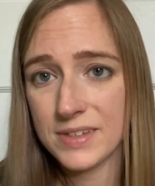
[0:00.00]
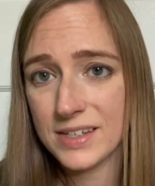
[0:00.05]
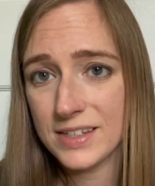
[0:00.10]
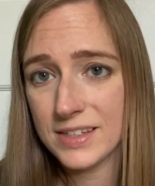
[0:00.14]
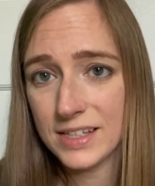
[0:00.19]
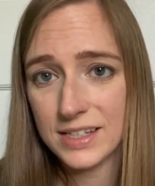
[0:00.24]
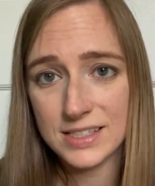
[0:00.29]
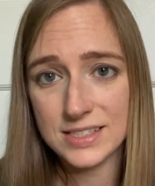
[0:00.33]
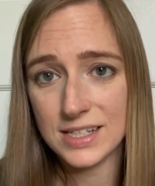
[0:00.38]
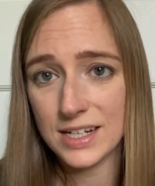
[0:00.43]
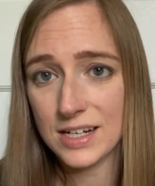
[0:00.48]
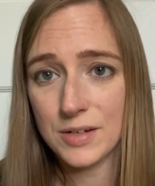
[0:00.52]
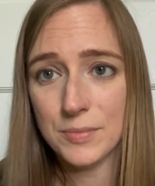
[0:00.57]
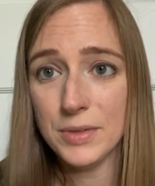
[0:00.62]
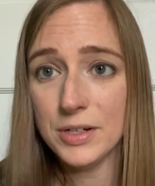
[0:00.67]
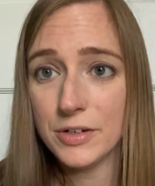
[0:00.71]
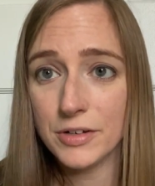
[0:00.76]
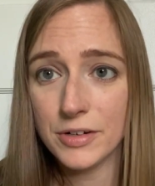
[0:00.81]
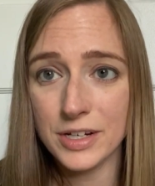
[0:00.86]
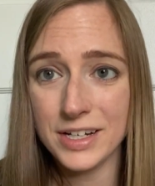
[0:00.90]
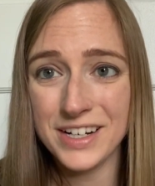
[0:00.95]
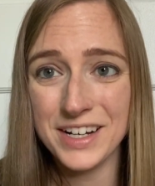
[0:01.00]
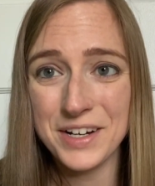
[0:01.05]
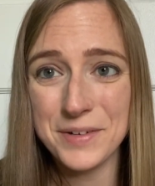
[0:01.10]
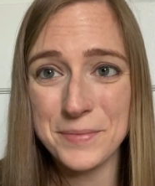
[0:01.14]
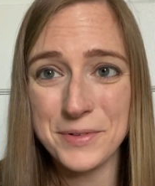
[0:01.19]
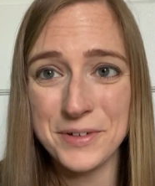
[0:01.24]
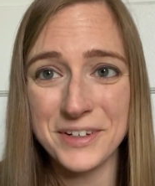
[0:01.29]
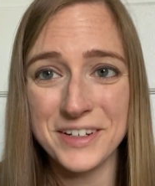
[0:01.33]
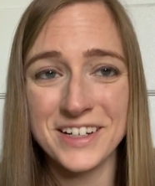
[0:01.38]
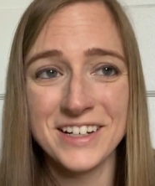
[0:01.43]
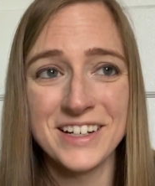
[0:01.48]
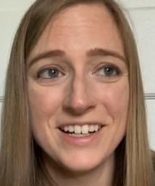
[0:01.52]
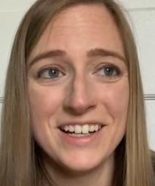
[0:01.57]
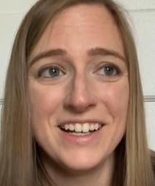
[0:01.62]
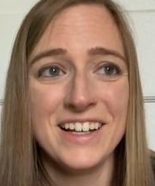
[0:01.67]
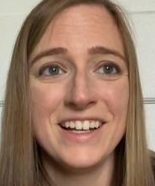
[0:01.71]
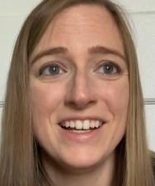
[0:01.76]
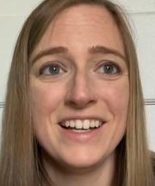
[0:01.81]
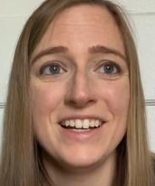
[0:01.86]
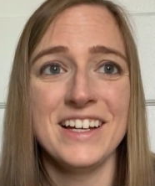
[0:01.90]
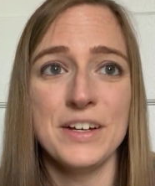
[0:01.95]
Like, it's not going to be green anymore.
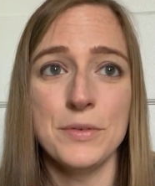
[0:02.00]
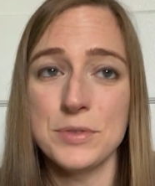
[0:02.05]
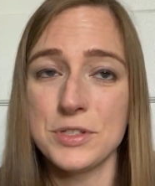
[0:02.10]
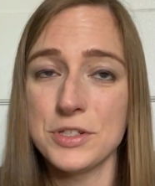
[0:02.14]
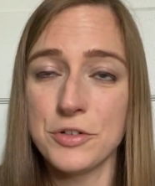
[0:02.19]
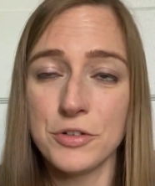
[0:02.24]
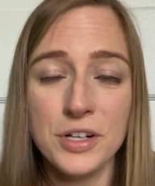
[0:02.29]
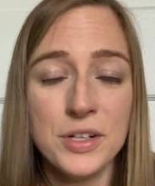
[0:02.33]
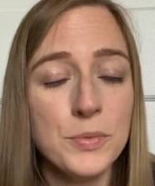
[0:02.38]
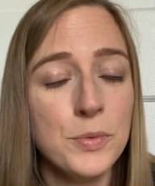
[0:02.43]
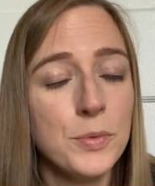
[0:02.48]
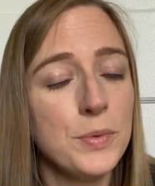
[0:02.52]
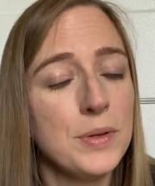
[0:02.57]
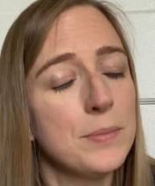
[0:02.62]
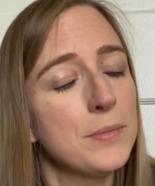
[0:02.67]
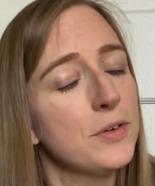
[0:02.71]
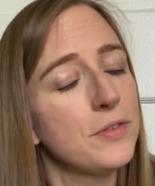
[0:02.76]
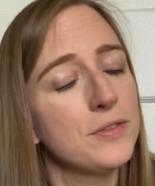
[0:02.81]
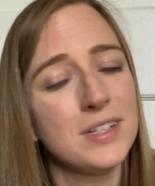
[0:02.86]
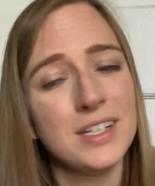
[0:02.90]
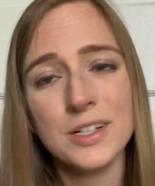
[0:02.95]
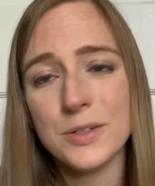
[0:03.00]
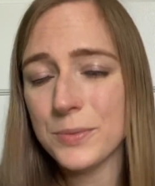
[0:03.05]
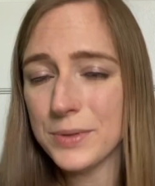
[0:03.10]
It was green when we moved here.